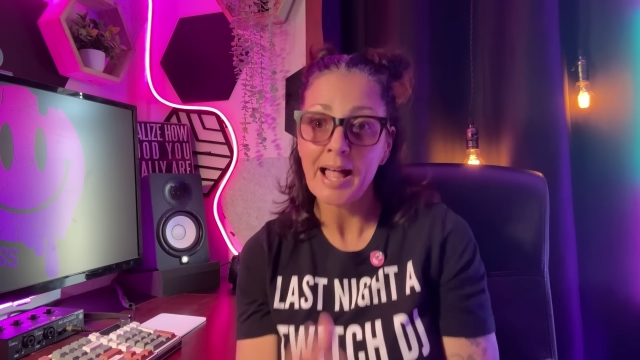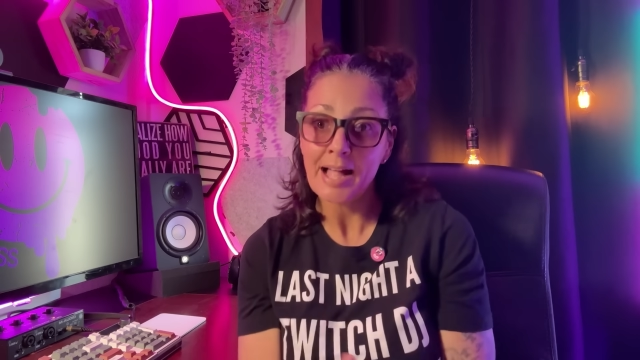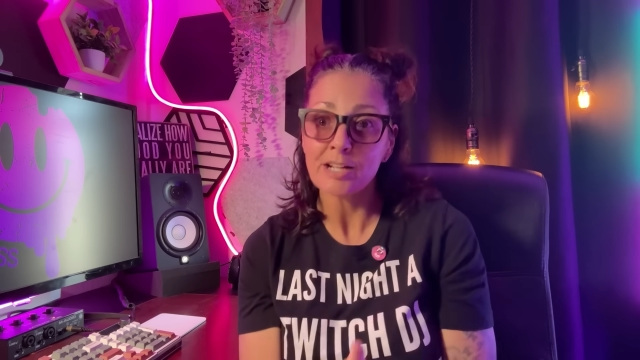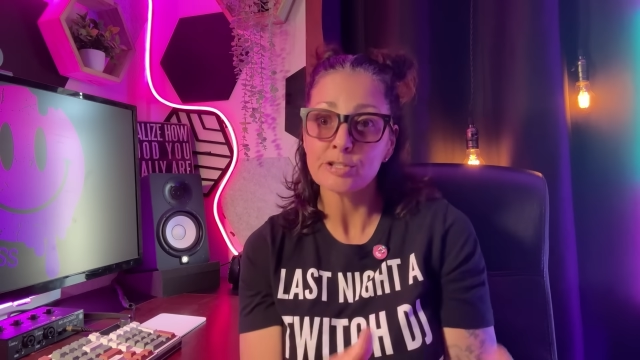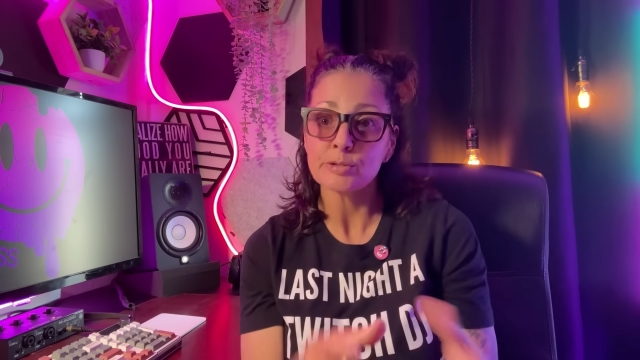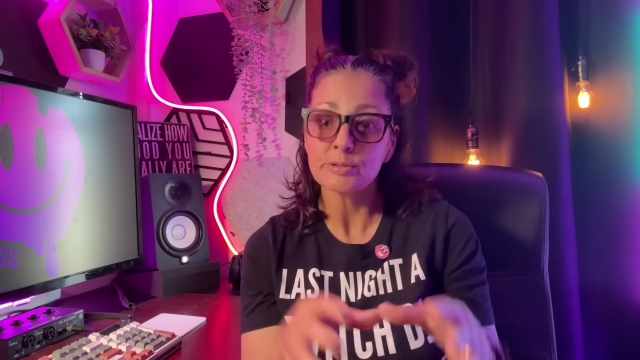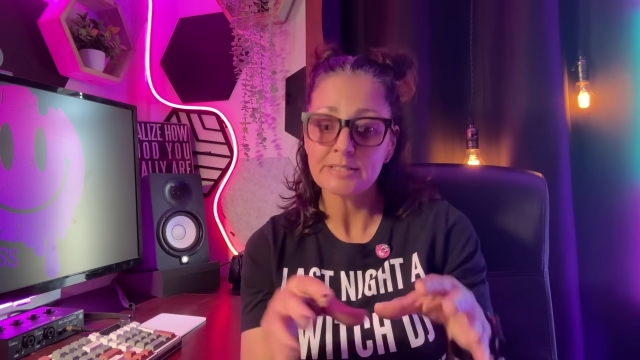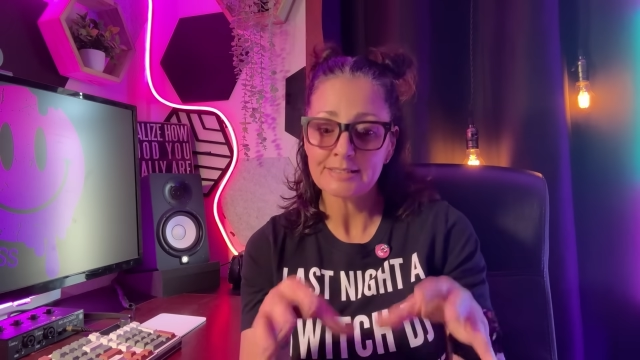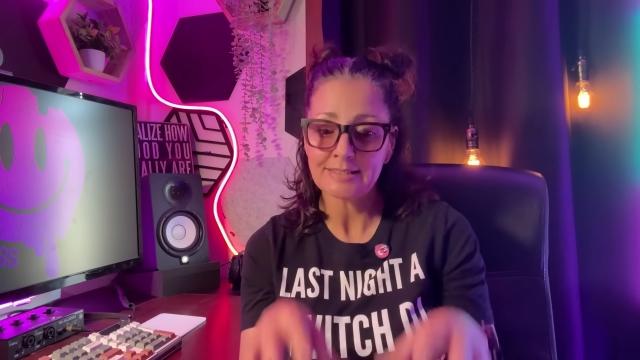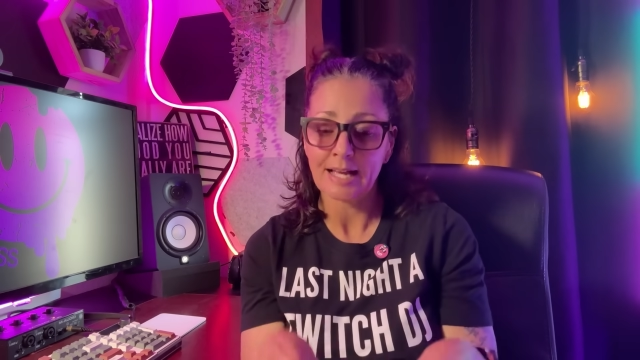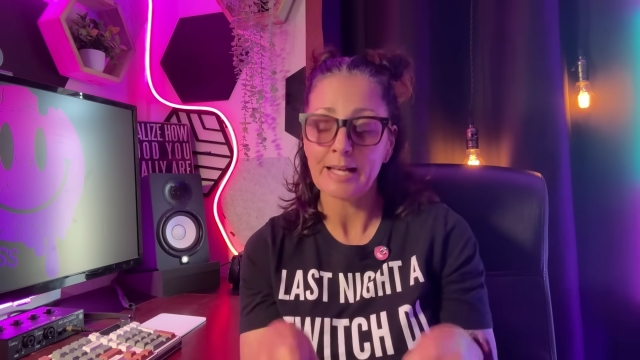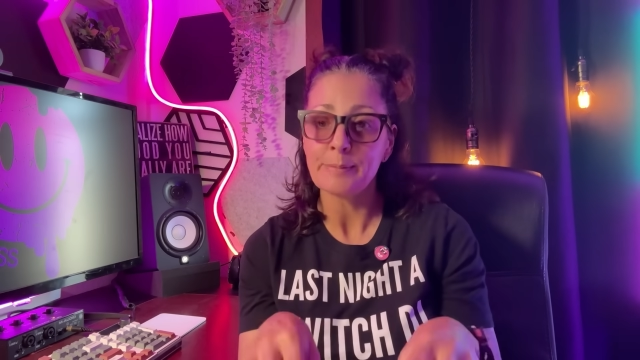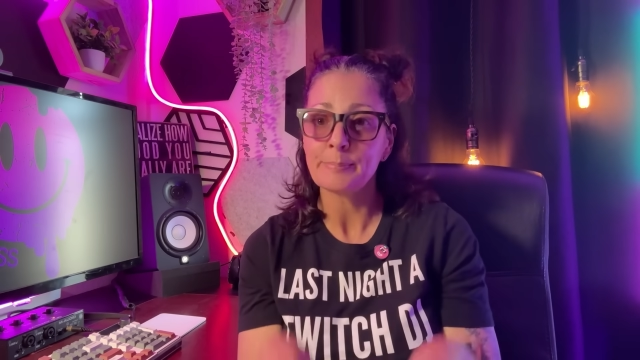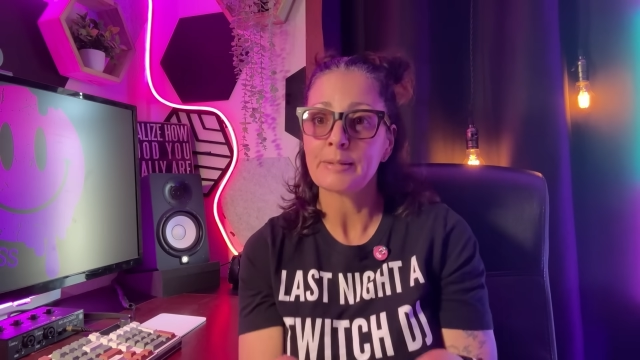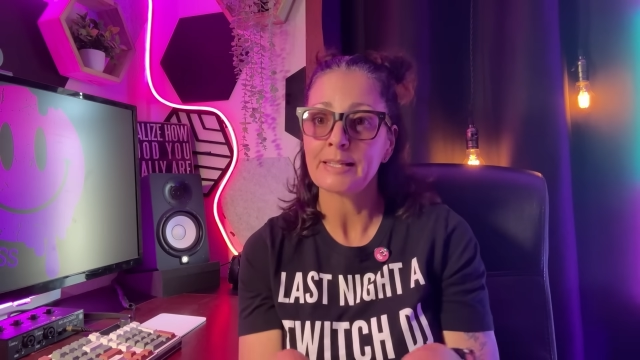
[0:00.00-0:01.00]
actually
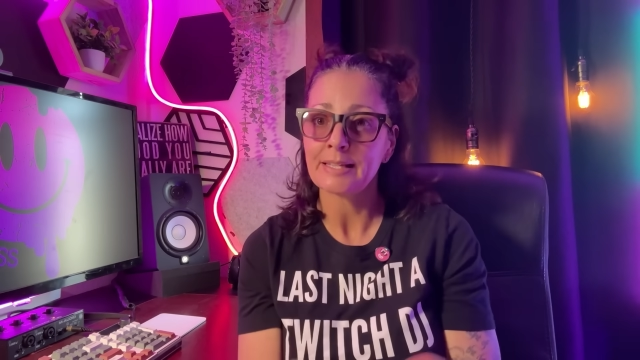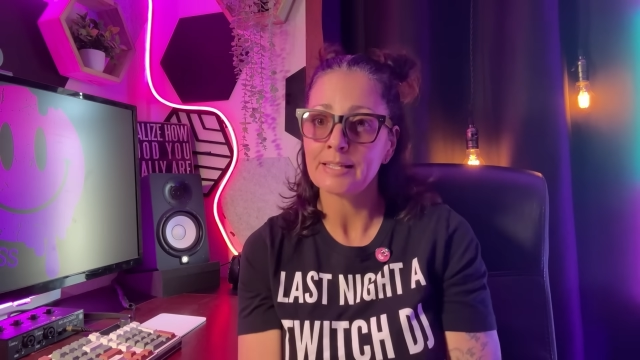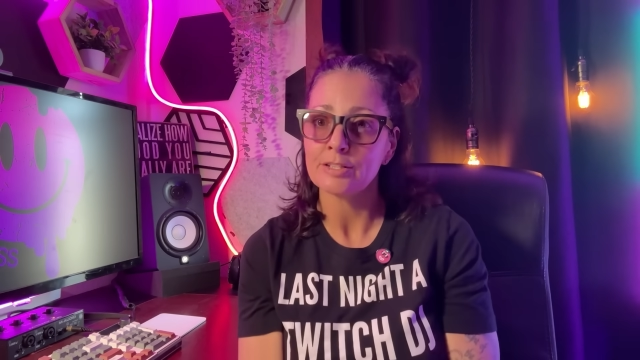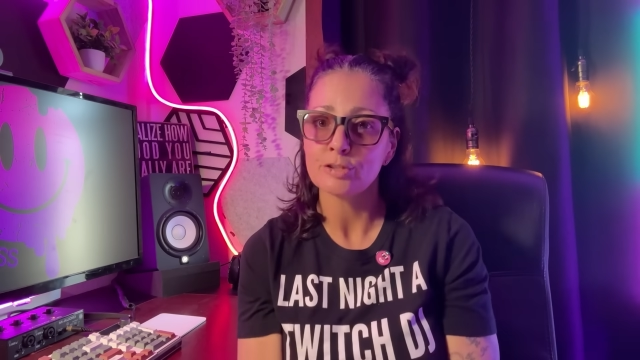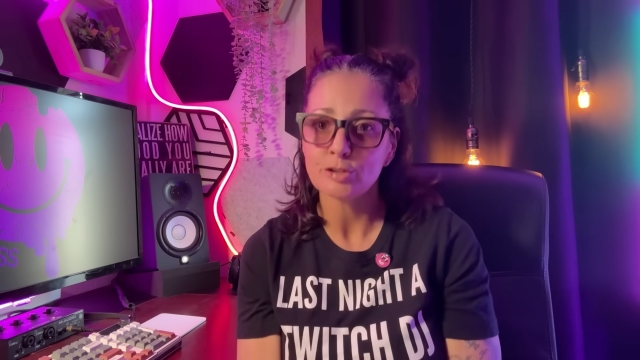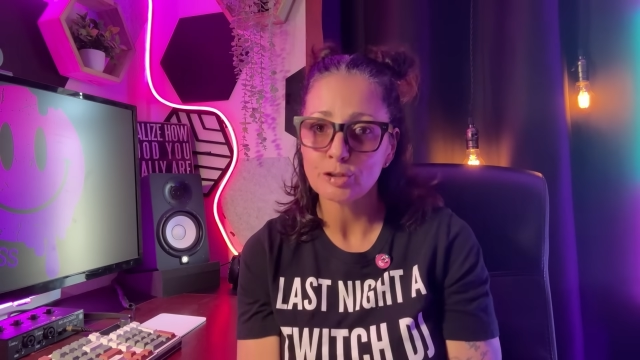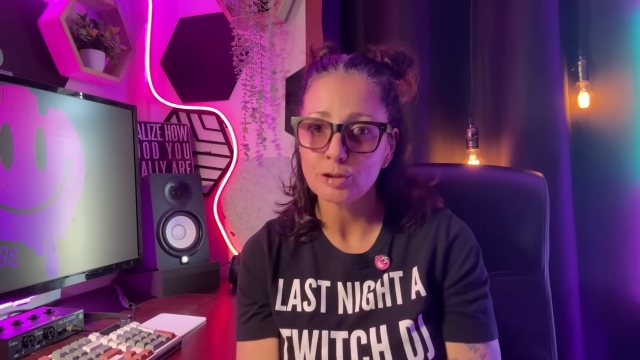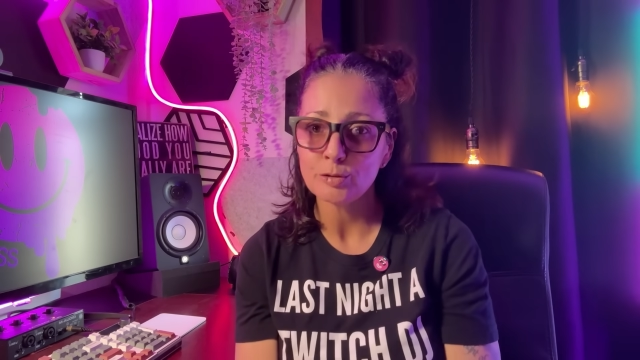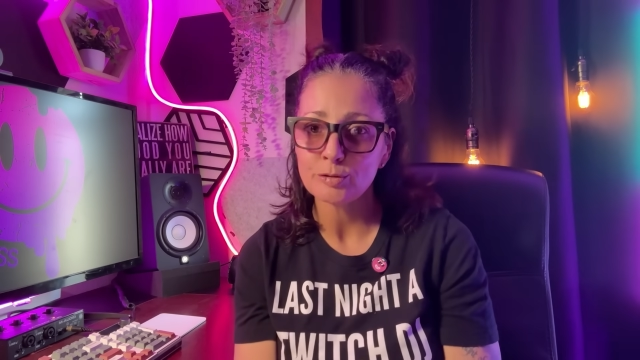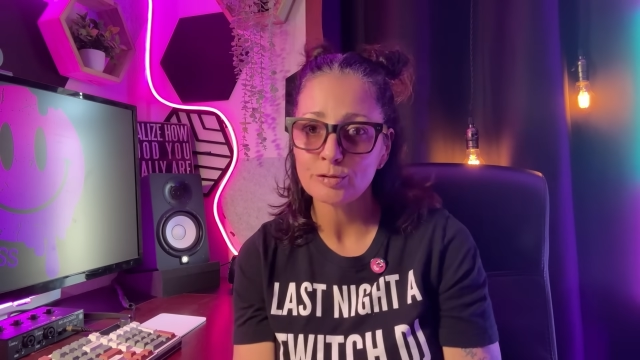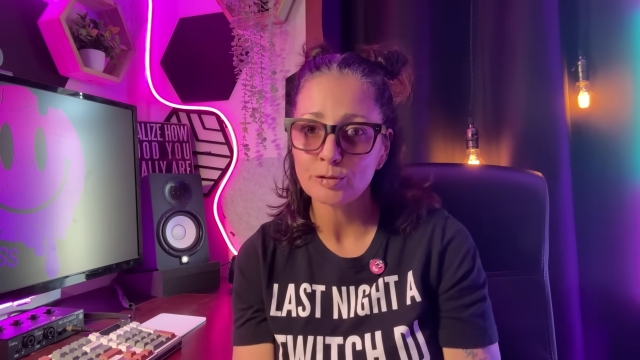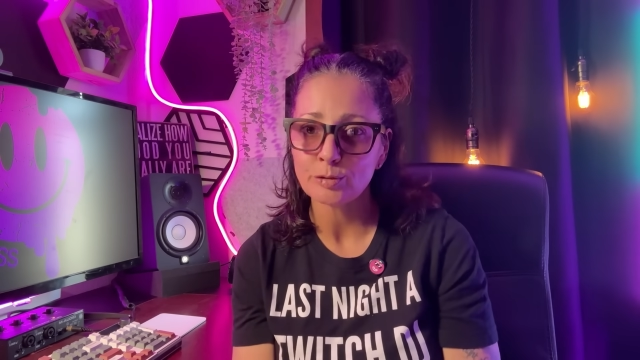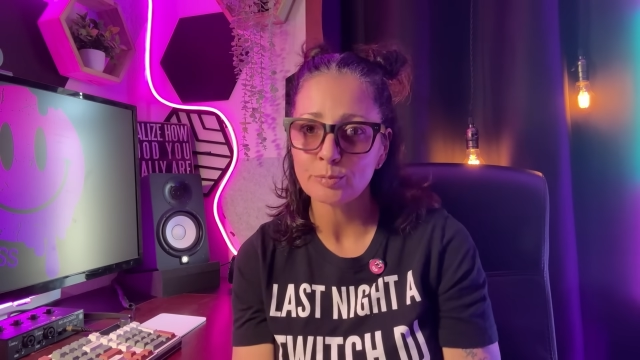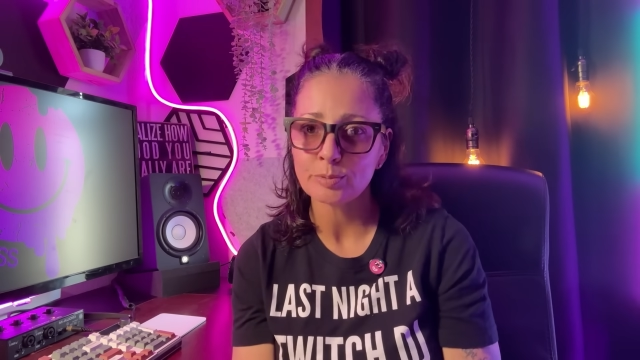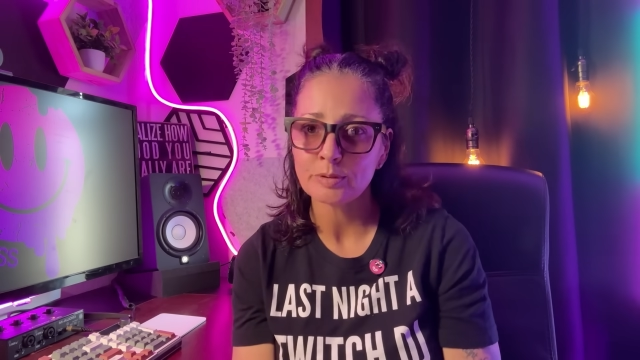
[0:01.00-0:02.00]
typing into
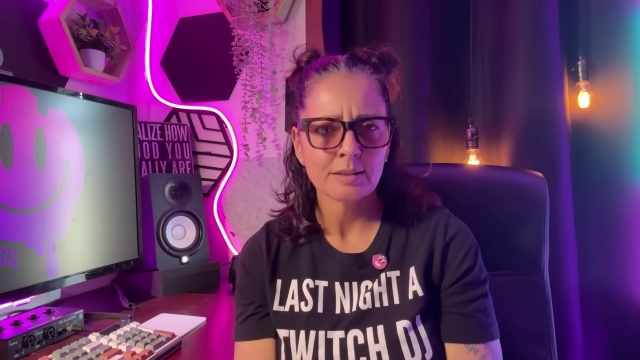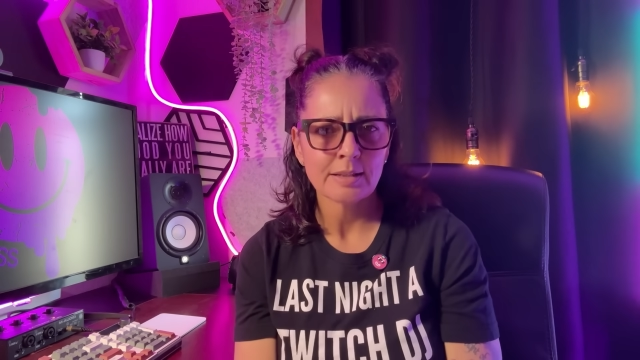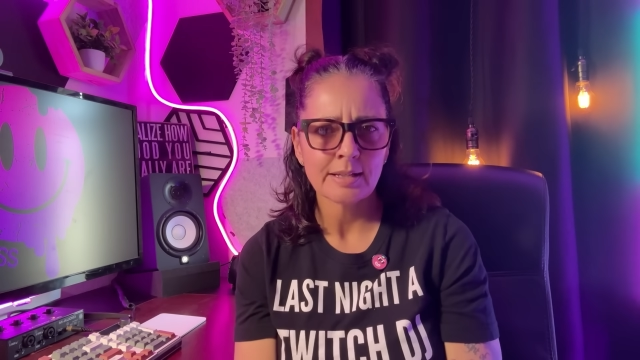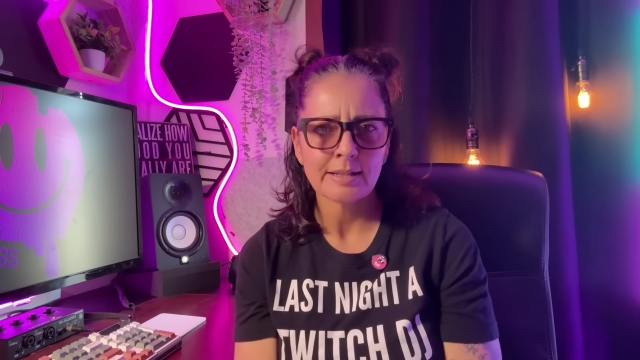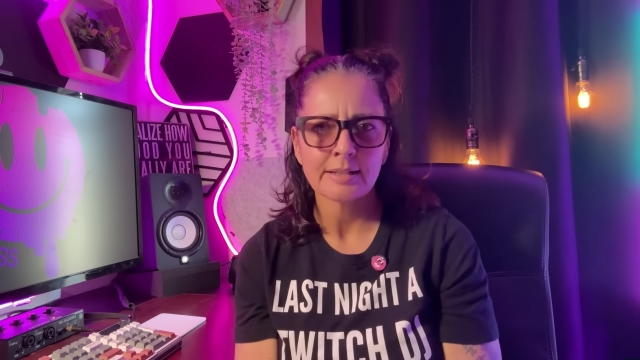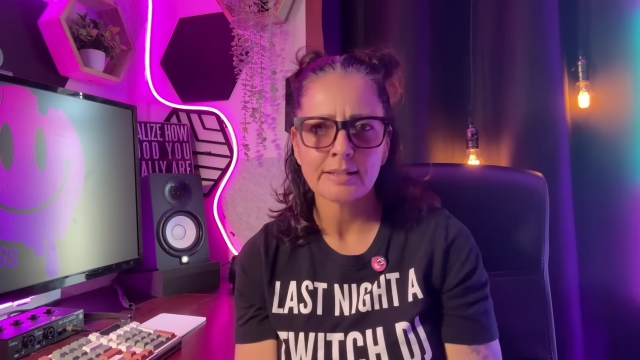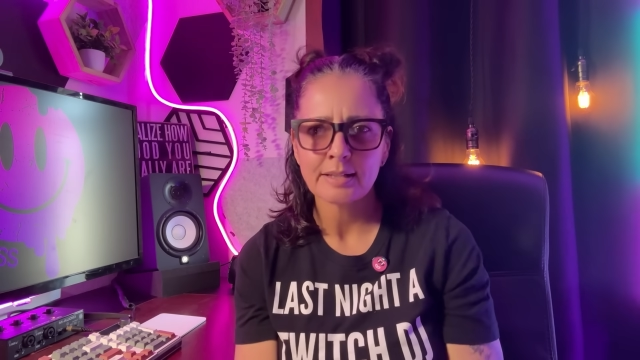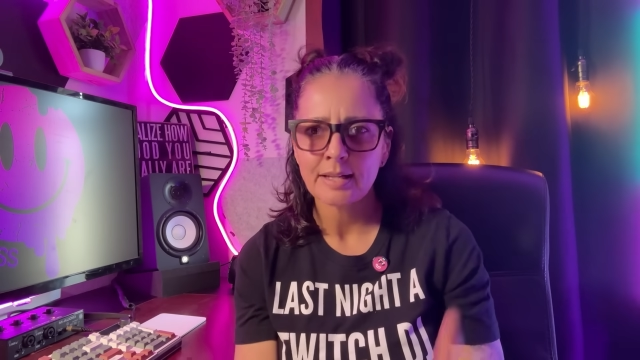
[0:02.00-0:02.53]
YouTube, like